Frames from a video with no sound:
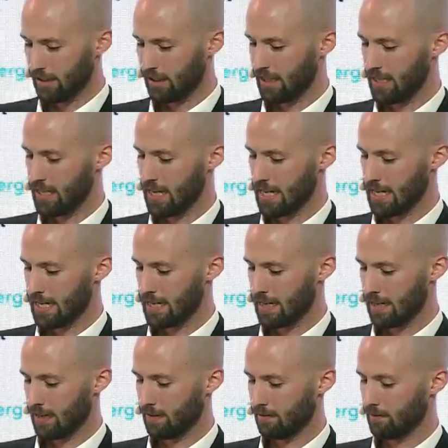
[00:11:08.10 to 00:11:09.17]

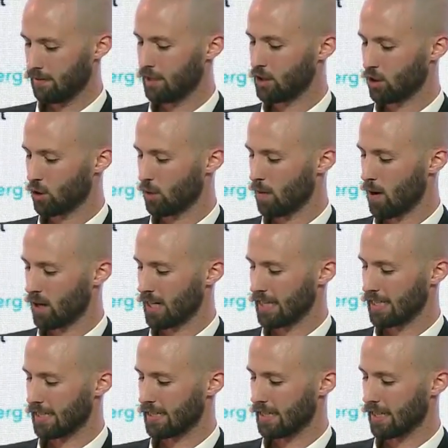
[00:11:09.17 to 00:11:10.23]
The digital
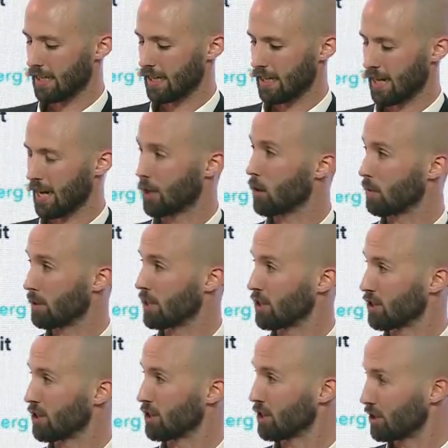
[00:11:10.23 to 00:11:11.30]
markets and
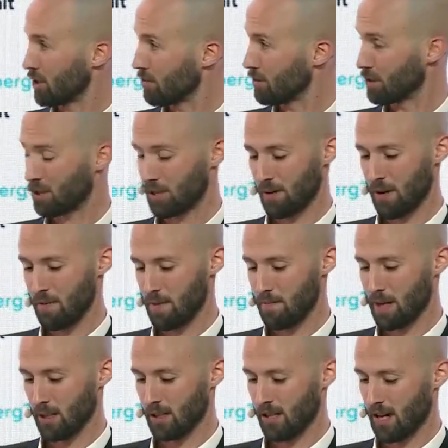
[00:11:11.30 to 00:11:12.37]
competition and consumers
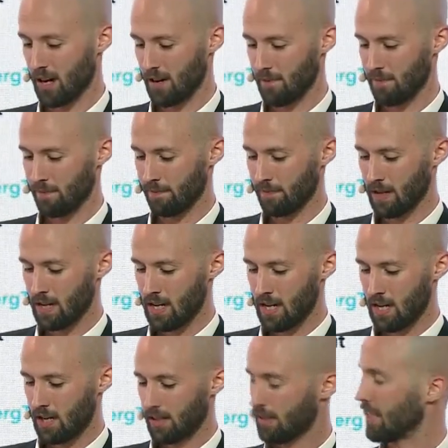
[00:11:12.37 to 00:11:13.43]
bill,
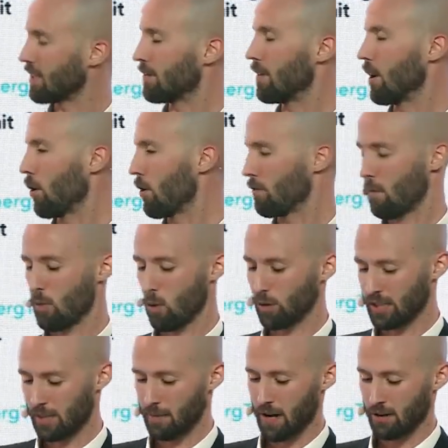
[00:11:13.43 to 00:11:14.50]
there's a lot of
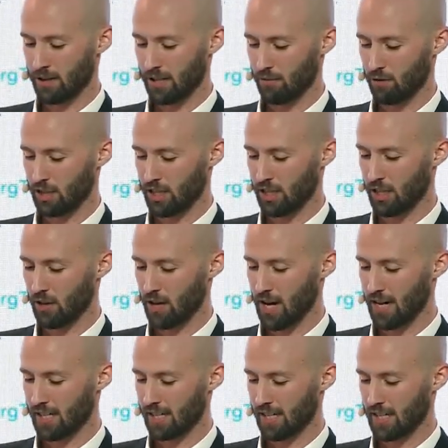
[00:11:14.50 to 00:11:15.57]
reporting about it. Rishi
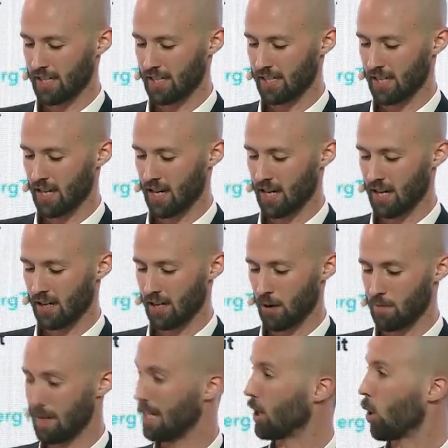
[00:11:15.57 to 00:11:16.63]
Sunak is
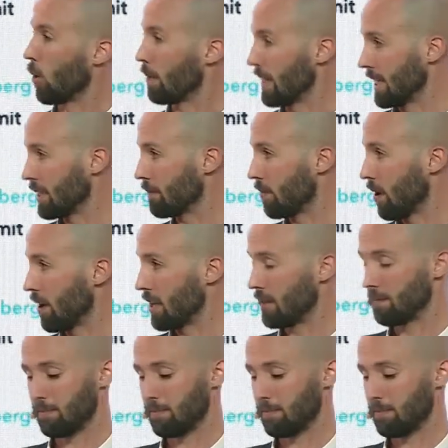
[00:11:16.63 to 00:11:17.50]
being lobbied by